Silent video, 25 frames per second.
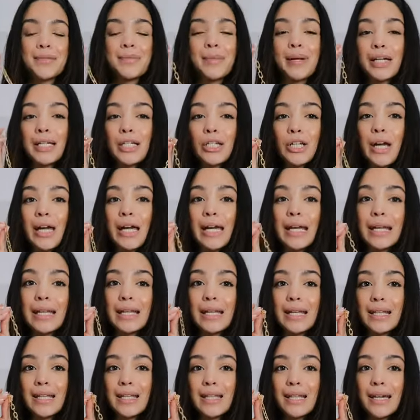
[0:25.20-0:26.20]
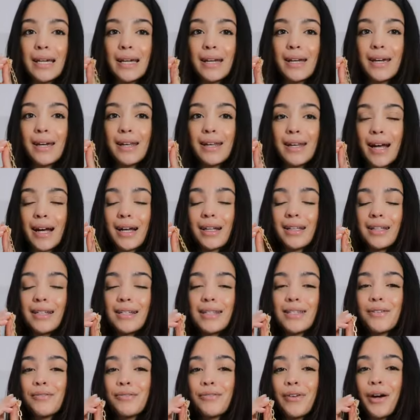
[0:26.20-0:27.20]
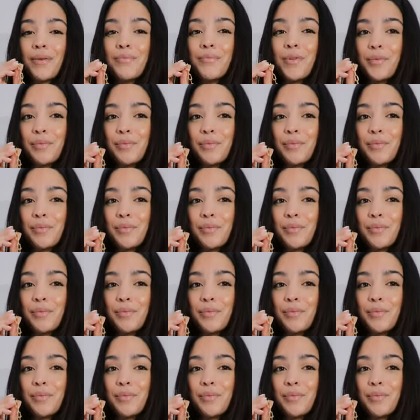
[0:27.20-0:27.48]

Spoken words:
is my chain link necklace from